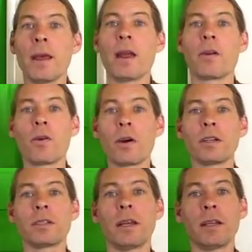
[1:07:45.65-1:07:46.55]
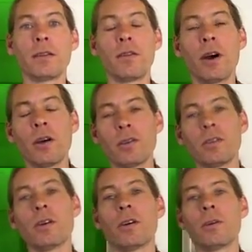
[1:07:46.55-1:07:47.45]
And of course, it's those
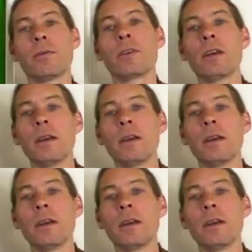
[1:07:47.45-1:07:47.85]
nerves